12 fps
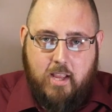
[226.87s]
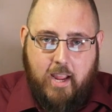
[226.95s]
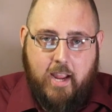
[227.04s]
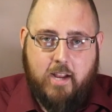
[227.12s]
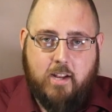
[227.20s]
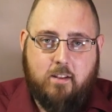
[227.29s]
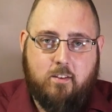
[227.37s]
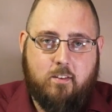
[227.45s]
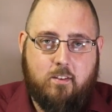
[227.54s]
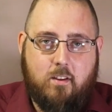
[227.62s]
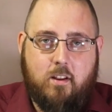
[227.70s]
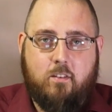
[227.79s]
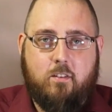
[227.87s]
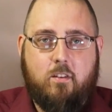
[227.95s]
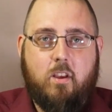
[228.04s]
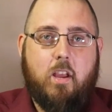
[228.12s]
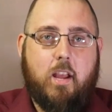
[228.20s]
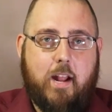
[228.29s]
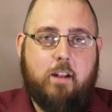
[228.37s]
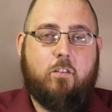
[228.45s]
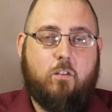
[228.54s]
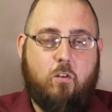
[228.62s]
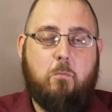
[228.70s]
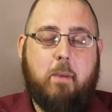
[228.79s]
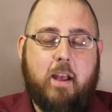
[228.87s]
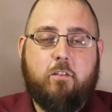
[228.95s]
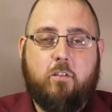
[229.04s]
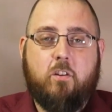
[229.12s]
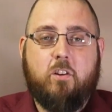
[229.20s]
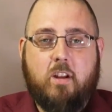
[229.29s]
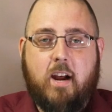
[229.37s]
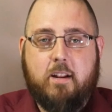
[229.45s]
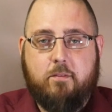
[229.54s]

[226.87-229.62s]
and it's too bad she could not